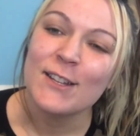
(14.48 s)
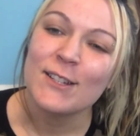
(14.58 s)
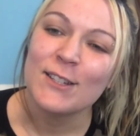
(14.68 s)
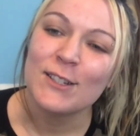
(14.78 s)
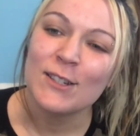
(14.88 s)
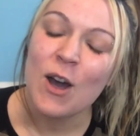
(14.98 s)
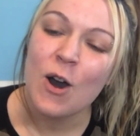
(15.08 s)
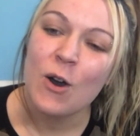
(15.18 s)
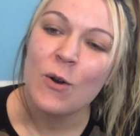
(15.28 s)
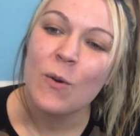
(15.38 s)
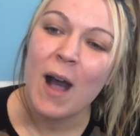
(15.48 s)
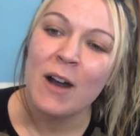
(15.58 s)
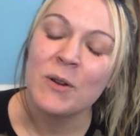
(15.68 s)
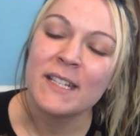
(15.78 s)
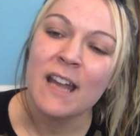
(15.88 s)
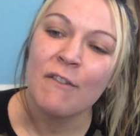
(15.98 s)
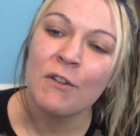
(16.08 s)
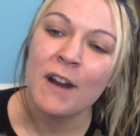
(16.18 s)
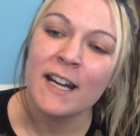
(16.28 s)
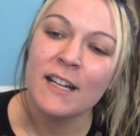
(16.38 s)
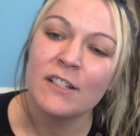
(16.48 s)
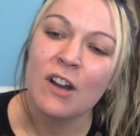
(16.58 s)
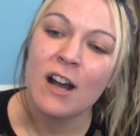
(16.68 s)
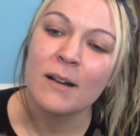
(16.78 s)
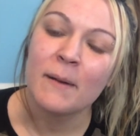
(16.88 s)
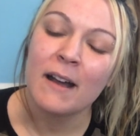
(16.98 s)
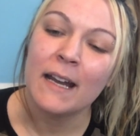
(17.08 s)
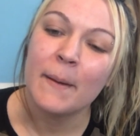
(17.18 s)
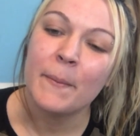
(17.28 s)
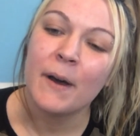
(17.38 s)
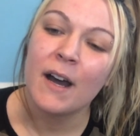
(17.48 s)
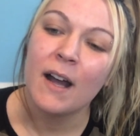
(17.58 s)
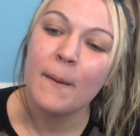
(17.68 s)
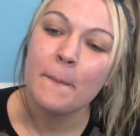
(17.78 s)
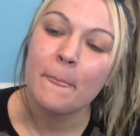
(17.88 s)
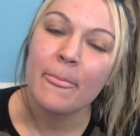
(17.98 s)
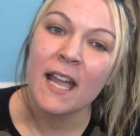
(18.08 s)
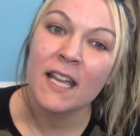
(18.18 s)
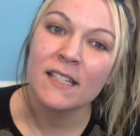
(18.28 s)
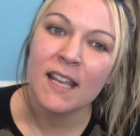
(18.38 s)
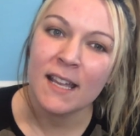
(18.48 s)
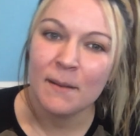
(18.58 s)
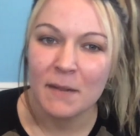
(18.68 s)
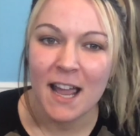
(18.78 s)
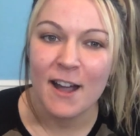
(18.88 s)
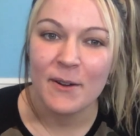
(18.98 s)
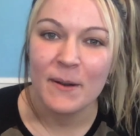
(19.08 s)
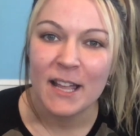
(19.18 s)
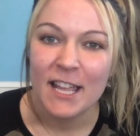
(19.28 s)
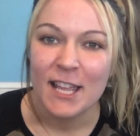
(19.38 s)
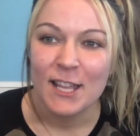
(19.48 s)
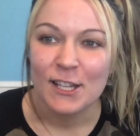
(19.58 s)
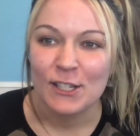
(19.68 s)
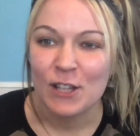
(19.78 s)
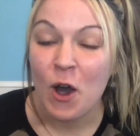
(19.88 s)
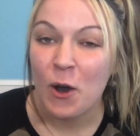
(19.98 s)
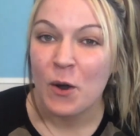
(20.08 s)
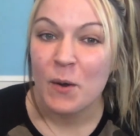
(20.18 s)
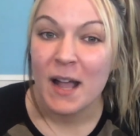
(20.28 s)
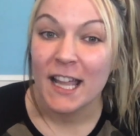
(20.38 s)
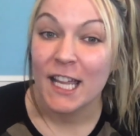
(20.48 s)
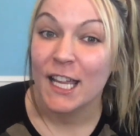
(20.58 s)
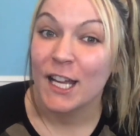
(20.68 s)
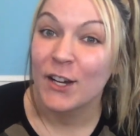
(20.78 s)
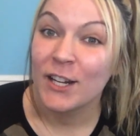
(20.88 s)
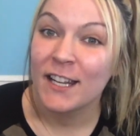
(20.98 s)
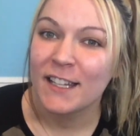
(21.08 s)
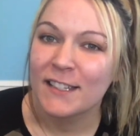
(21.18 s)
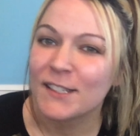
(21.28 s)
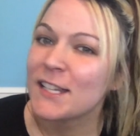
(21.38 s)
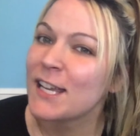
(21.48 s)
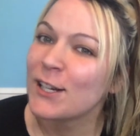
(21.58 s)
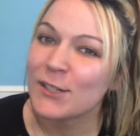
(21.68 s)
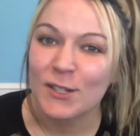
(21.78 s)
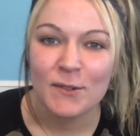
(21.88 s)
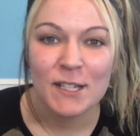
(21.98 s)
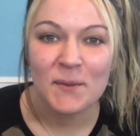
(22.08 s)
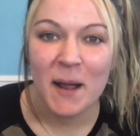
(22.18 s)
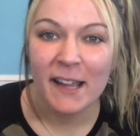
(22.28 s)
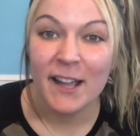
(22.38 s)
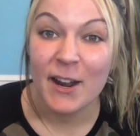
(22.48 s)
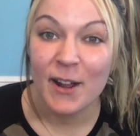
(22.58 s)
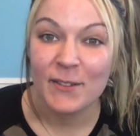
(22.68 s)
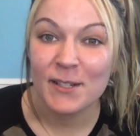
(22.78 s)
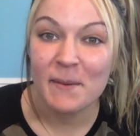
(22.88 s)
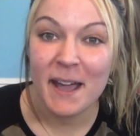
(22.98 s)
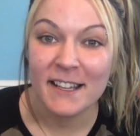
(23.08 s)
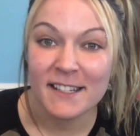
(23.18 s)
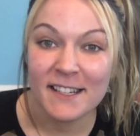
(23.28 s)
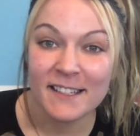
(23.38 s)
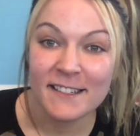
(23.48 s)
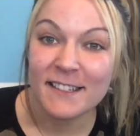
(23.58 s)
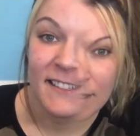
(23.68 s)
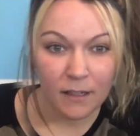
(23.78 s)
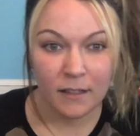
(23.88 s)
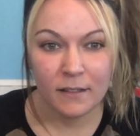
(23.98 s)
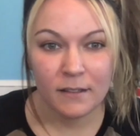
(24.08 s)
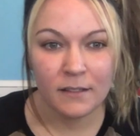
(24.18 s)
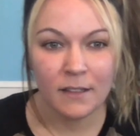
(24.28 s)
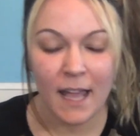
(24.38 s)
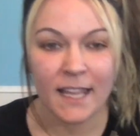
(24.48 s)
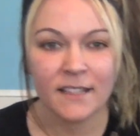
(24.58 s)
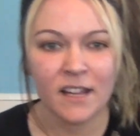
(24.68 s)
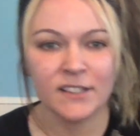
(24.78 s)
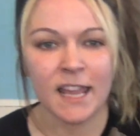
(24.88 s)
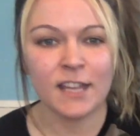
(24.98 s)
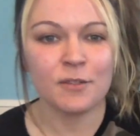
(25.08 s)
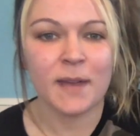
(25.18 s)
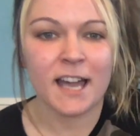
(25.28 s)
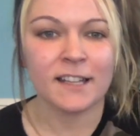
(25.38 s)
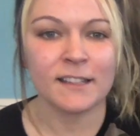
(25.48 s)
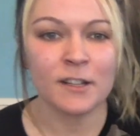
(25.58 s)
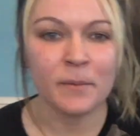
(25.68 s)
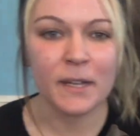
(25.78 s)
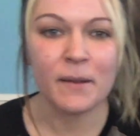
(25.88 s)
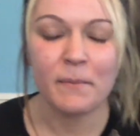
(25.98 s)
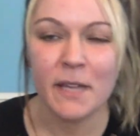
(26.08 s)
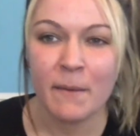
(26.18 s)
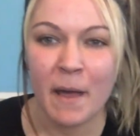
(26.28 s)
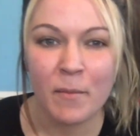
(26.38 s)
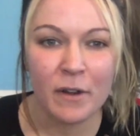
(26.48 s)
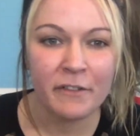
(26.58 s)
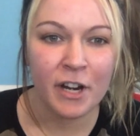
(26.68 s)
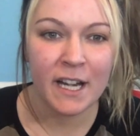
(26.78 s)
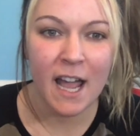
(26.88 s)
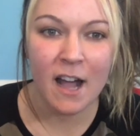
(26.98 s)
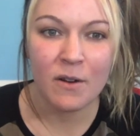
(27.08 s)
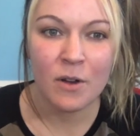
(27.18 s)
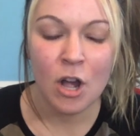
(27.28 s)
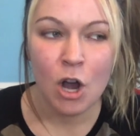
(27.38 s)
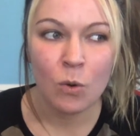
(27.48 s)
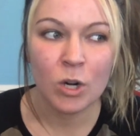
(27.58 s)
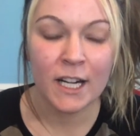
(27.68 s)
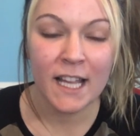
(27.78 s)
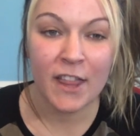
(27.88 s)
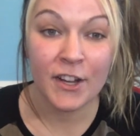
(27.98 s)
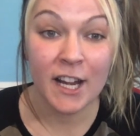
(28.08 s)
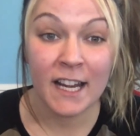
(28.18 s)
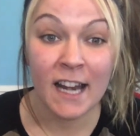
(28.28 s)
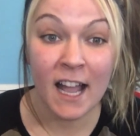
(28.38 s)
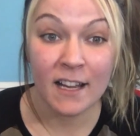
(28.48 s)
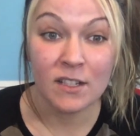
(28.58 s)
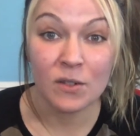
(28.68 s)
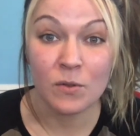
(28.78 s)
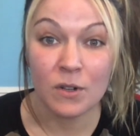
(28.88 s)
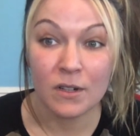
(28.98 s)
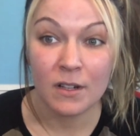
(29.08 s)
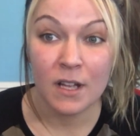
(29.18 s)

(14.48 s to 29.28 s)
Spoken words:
So I was never ready to talk about it, but I guess I am now. So here it is. Here's the reason why I got off Suboxone. I guess I'll take you back a little bit. Me and my boyfriend now were together in high school.